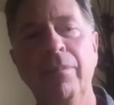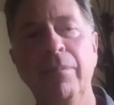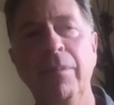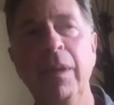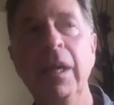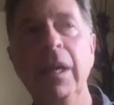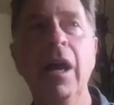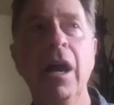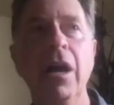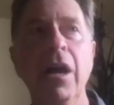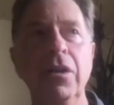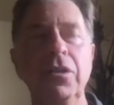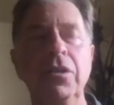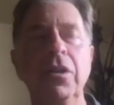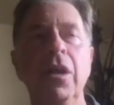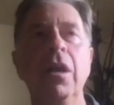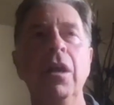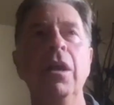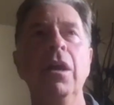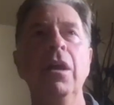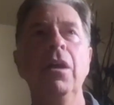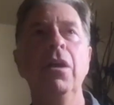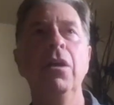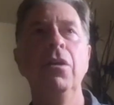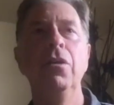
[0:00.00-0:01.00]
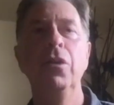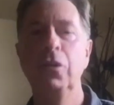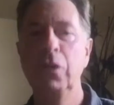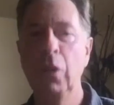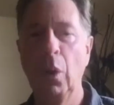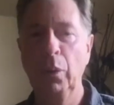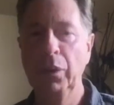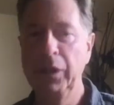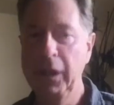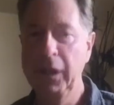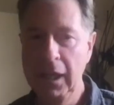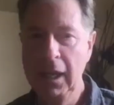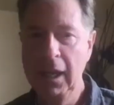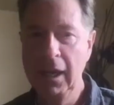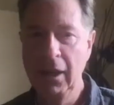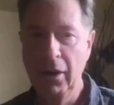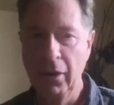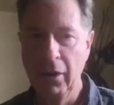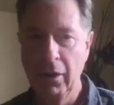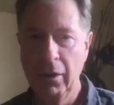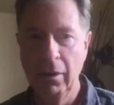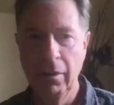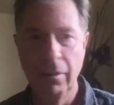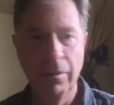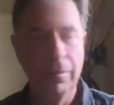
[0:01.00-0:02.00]
because there's only
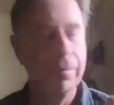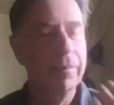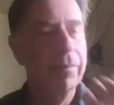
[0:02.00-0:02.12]
here.